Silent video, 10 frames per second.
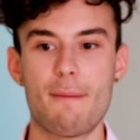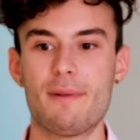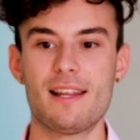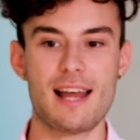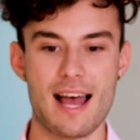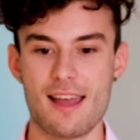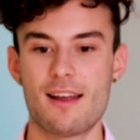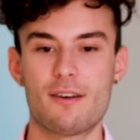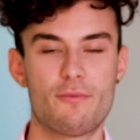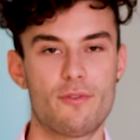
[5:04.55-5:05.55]
Dublin, I
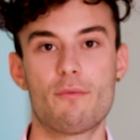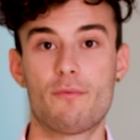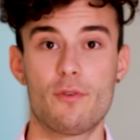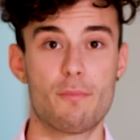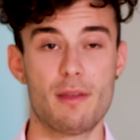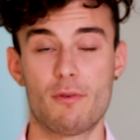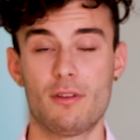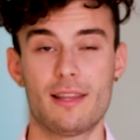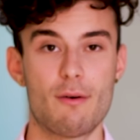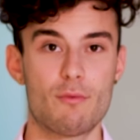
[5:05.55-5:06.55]
heard from a few people
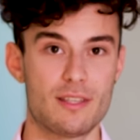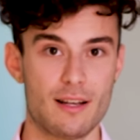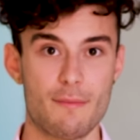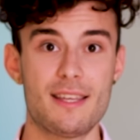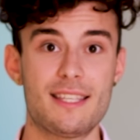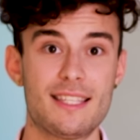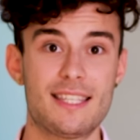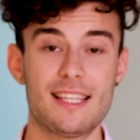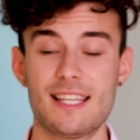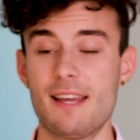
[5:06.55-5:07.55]
that was an amazing
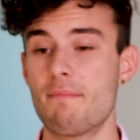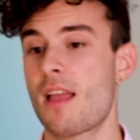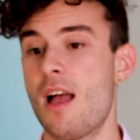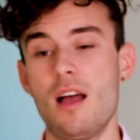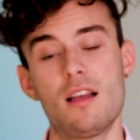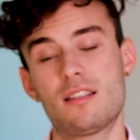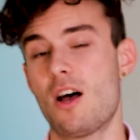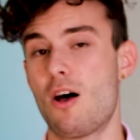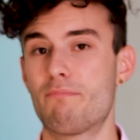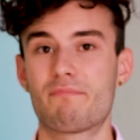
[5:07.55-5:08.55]
city.
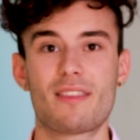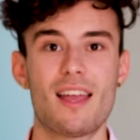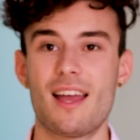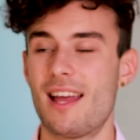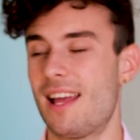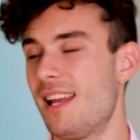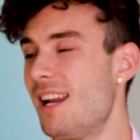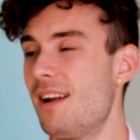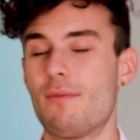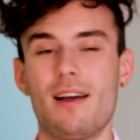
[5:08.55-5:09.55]
So
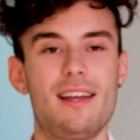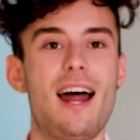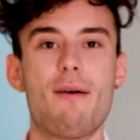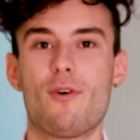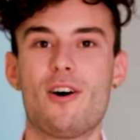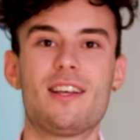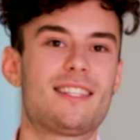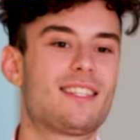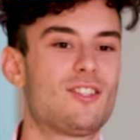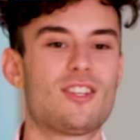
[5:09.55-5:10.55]
here I
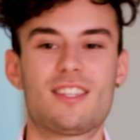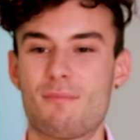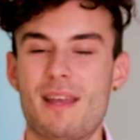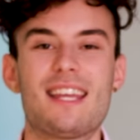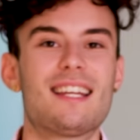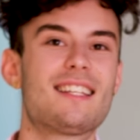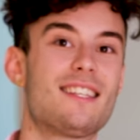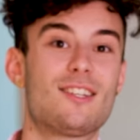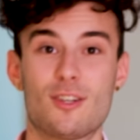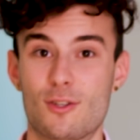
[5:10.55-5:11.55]
was just making a
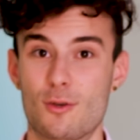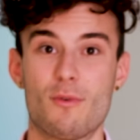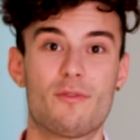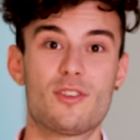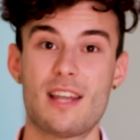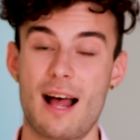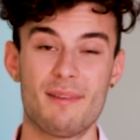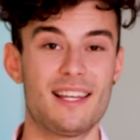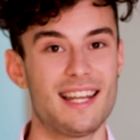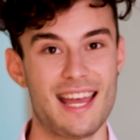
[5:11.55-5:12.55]
decision to move to
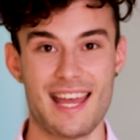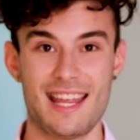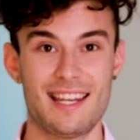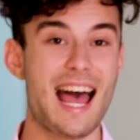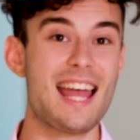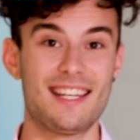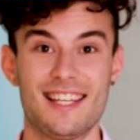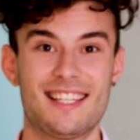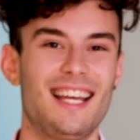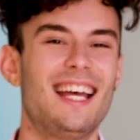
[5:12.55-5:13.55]
Dublin, and I
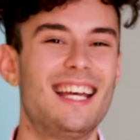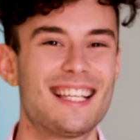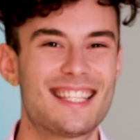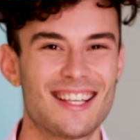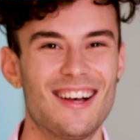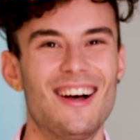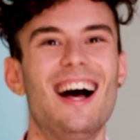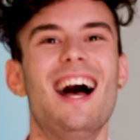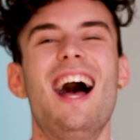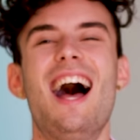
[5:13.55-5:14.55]
did. So
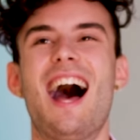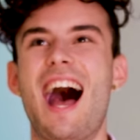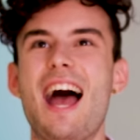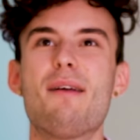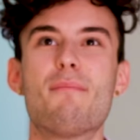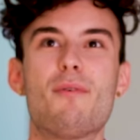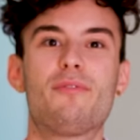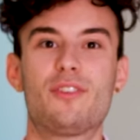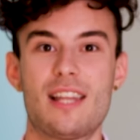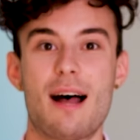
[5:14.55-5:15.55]
I
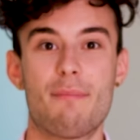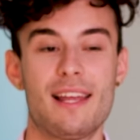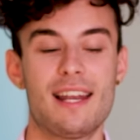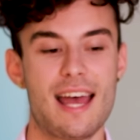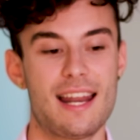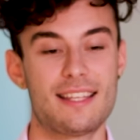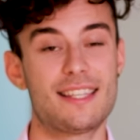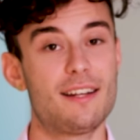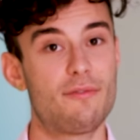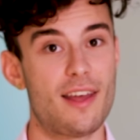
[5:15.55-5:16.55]
moved to Dublin and I
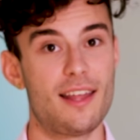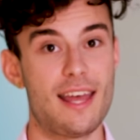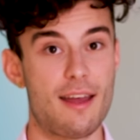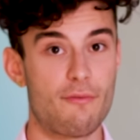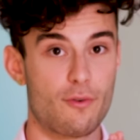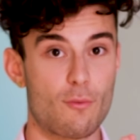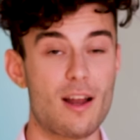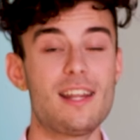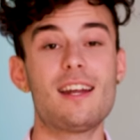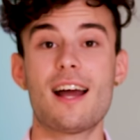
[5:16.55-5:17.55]
stayed there for
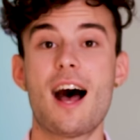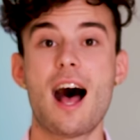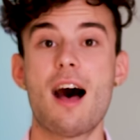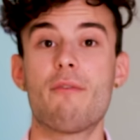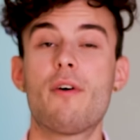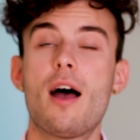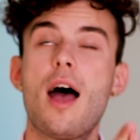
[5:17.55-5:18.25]
1 year and a half,